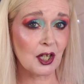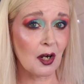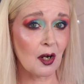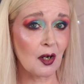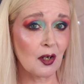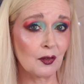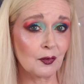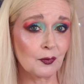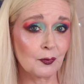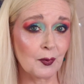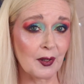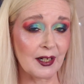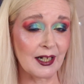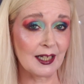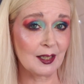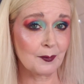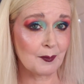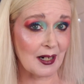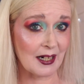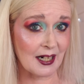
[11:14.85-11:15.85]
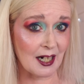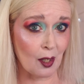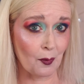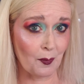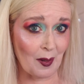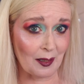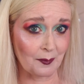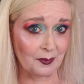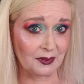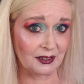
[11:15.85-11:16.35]
off with
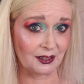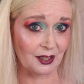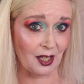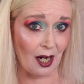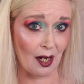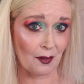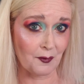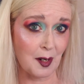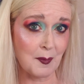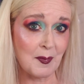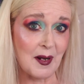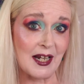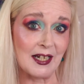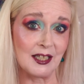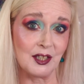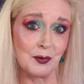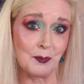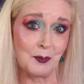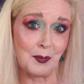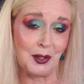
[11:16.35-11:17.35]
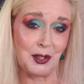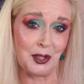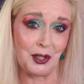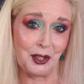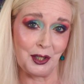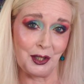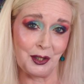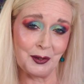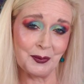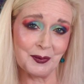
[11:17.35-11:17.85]
BadGalBang mascara, but in the
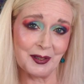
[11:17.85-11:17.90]
blue.